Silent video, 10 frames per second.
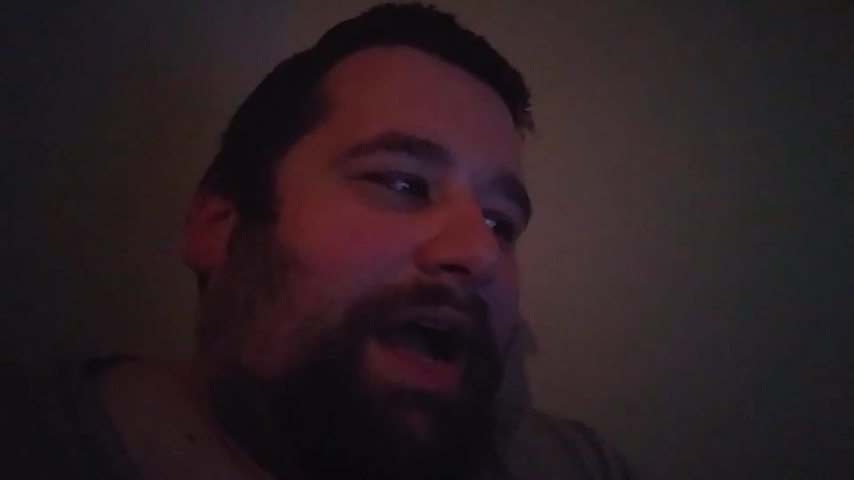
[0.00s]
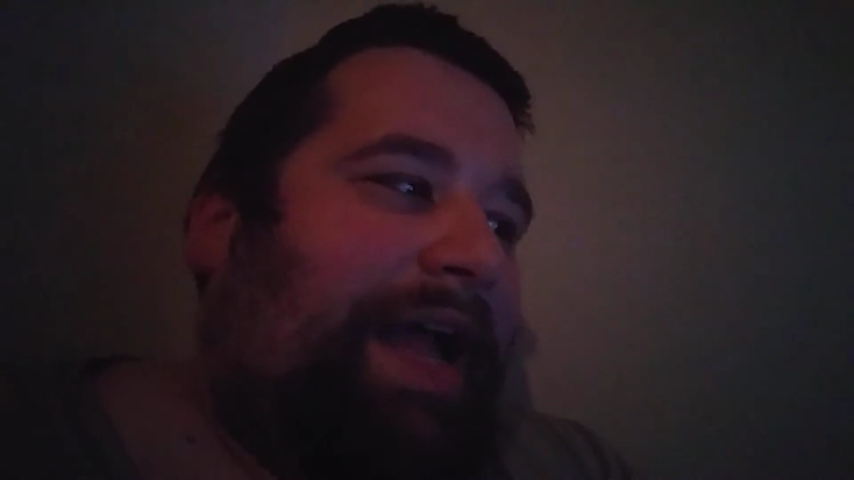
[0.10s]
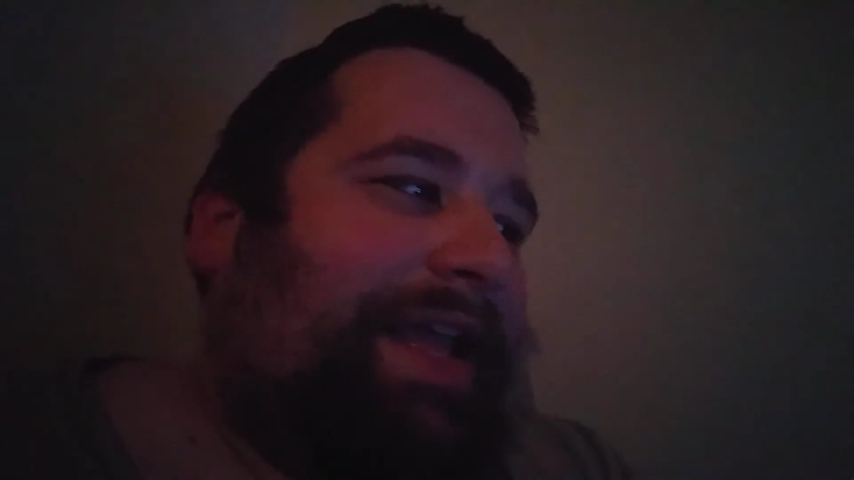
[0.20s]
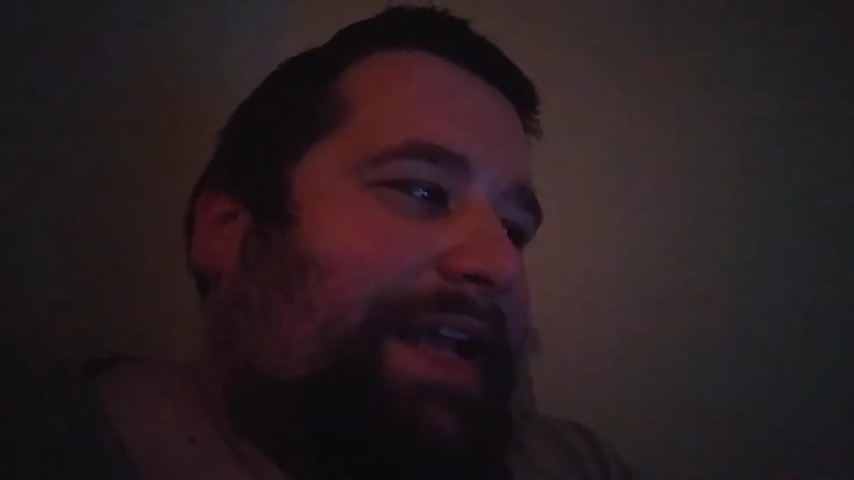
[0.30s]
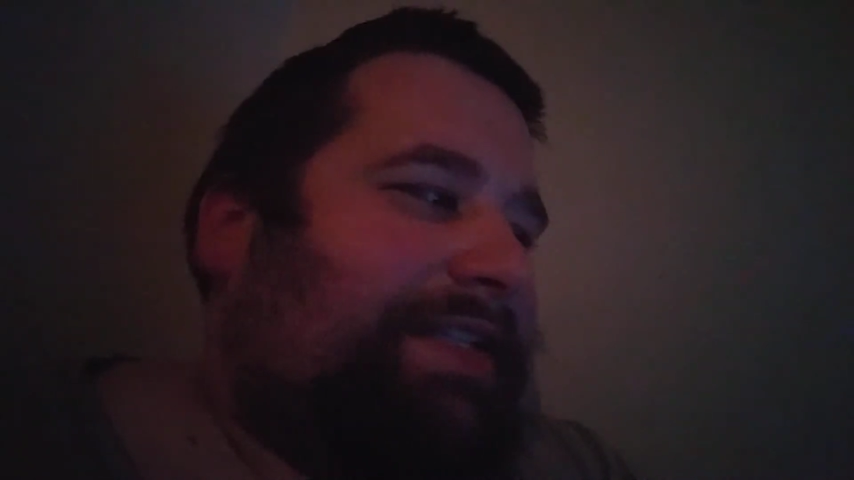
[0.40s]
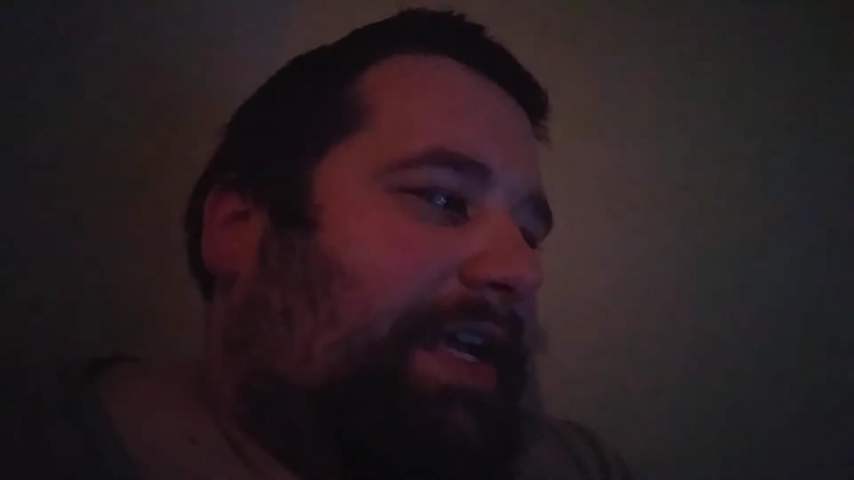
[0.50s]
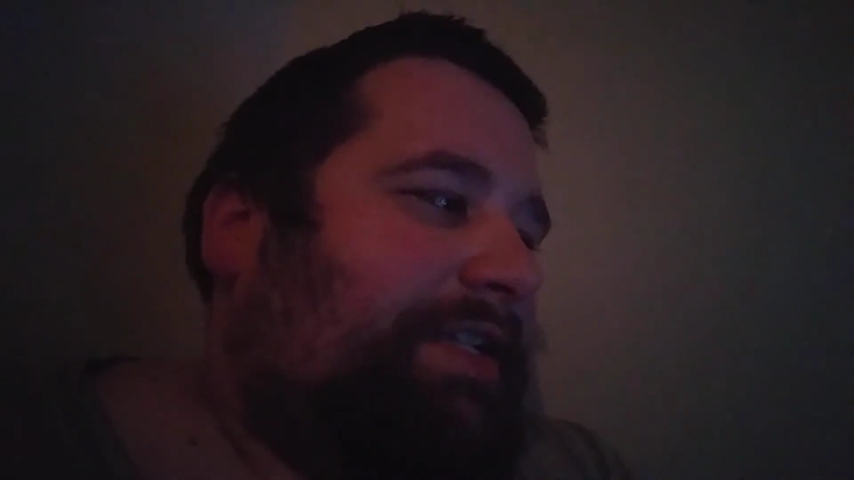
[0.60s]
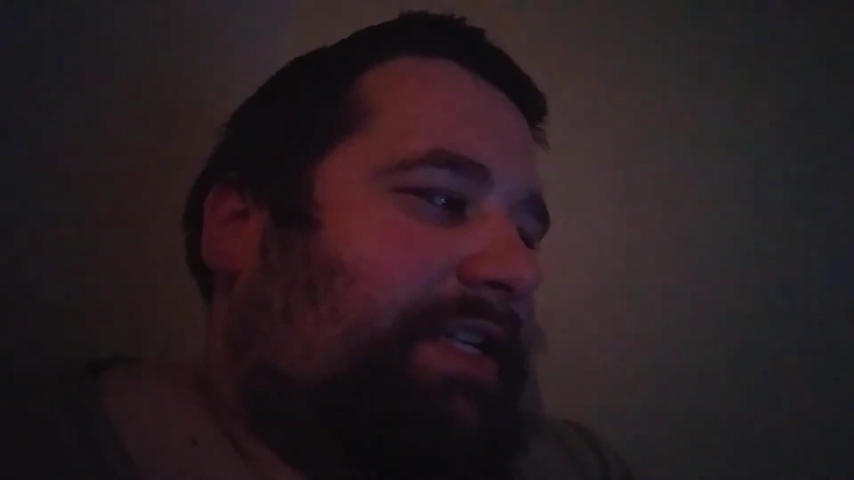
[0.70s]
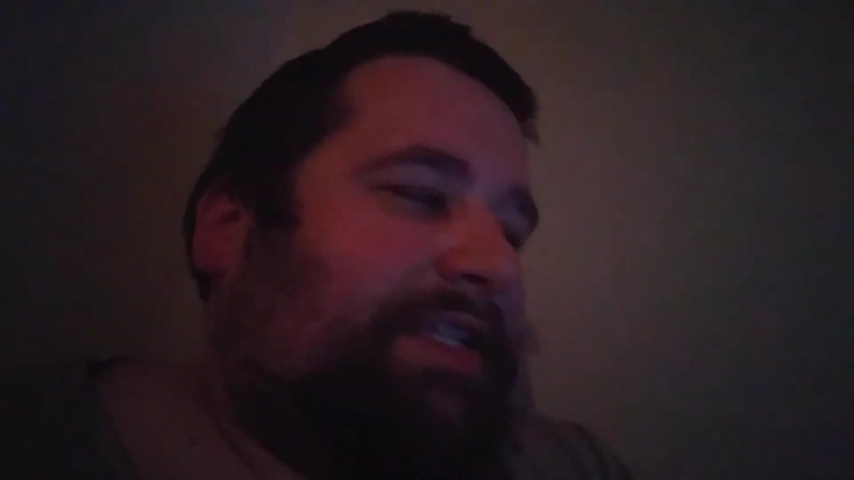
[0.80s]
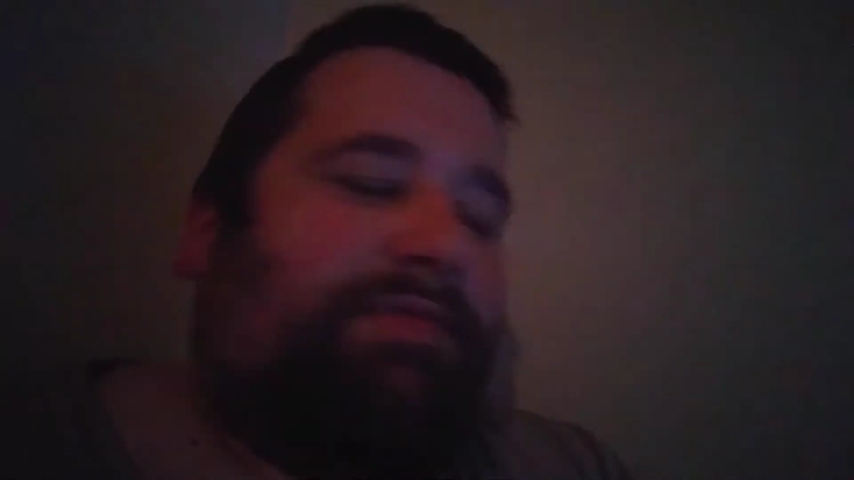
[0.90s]
I guess I
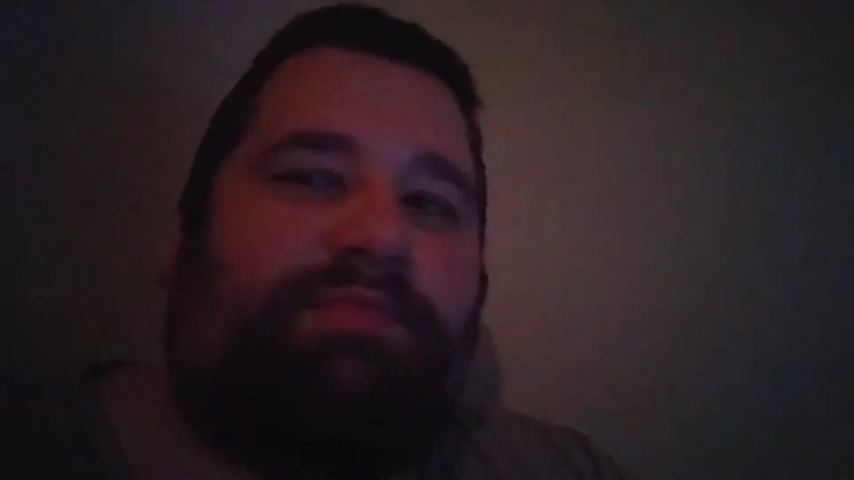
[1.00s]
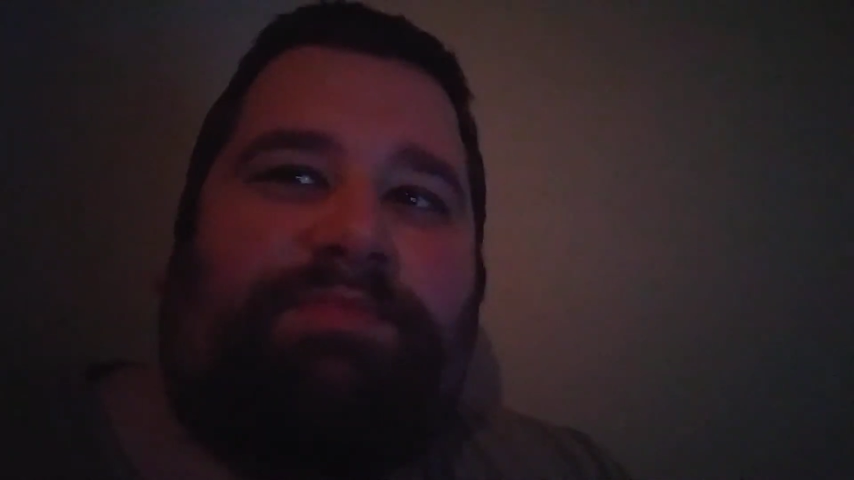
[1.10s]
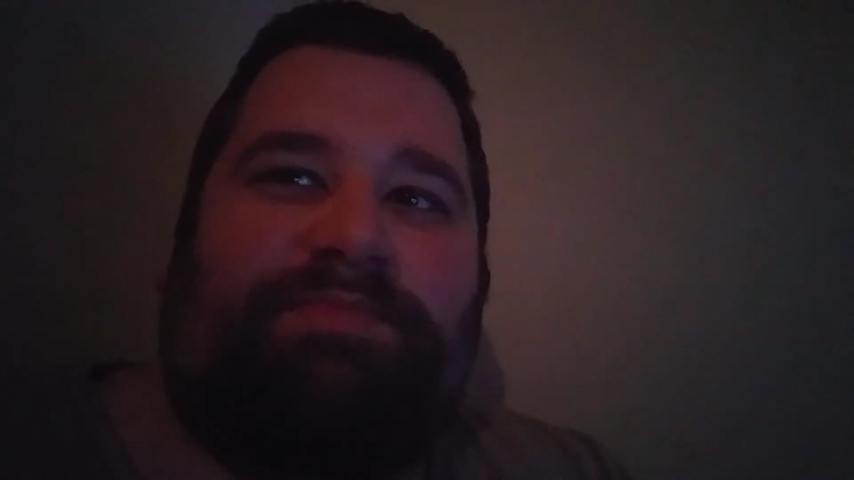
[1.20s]
just